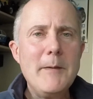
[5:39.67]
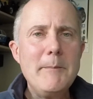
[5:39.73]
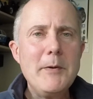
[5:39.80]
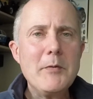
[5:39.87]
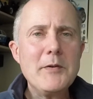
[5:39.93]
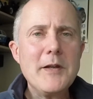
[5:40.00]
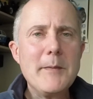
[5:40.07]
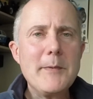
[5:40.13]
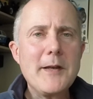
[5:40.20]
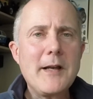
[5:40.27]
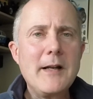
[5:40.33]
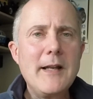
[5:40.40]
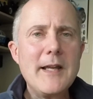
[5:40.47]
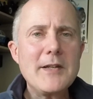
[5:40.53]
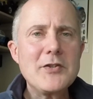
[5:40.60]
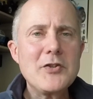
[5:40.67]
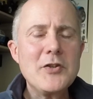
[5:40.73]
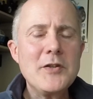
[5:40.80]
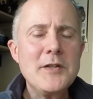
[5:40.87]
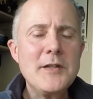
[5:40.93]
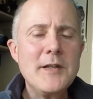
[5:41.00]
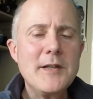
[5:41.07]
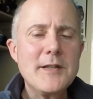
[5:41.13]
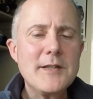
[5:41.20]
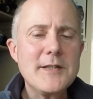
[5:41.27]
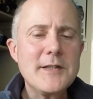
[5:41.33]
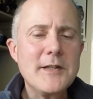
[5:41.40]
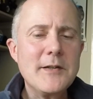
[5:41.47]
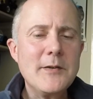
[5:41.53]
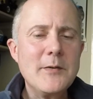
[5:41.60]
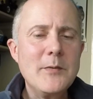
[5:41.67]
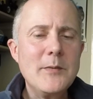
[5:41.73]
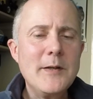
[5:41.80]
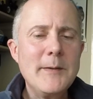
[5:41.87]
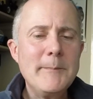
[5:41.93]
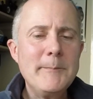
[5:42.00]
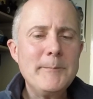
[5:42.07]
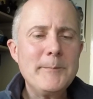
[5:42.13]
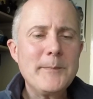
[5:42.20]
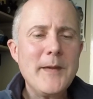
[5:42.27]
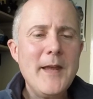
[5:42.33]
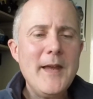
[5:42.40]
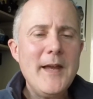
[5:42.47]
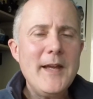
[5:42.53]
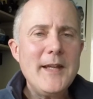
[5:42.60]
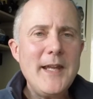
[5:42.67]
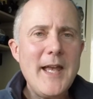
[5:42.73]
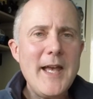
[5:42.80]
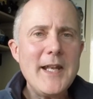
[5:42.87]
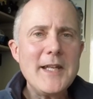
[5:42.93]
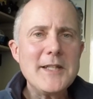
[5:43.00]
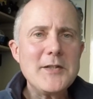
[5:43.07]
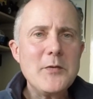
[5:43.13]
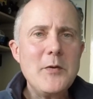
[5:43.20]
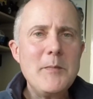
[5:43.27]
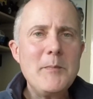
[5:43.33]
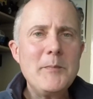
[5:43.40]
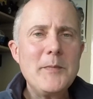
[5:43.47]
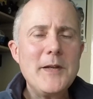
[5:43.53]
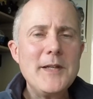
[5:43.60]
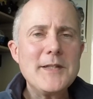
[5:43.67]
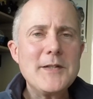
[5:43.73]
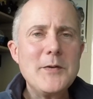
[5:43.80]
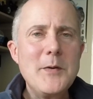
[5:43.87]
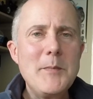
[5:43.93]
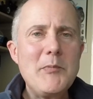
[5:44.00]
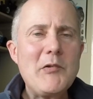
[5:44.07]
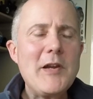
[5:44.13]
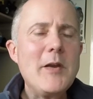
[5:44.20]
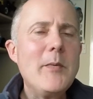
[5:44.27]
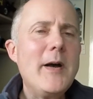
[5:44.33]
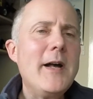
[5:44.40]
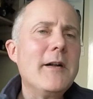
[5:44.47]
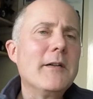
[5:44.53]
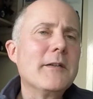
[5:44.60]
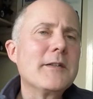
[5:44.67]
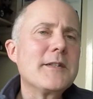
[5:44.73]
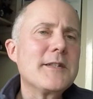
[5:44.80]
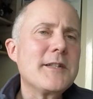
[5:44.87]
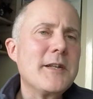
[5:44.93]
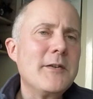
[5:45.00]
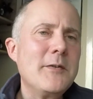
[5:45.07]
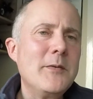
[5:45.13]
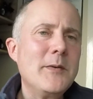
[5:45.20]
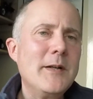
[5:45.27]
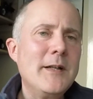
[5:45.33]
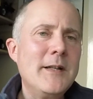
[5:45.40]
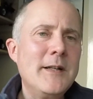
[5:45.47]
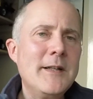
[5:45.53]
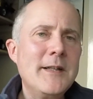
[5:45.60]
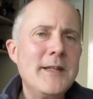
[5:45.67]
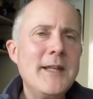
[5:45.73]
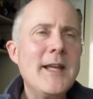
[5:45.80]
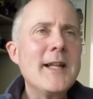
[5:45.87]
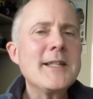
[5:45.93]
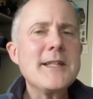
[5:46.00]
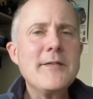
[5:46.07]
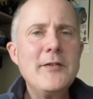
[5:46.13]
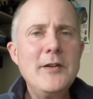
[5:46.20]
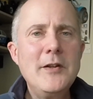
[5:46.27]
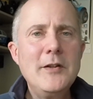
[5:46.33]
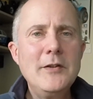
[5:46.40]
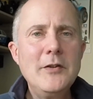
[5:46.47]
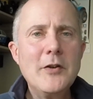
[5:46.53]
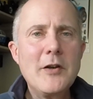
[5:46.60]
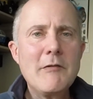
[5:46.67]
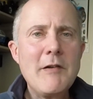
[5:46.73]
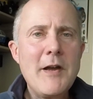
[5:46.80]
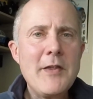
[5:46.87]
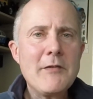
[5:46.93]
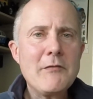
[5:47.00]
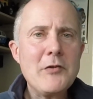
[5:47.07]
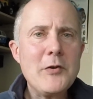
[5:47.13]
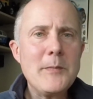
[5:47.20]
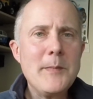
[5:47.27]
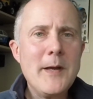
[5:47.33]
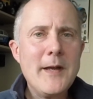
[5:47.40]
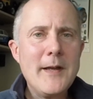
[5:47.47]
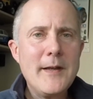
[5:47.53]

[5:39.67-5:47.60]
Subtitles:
building up the collection. So yeah, and it's doing pretty well. So yeah, let's have a little look around the room.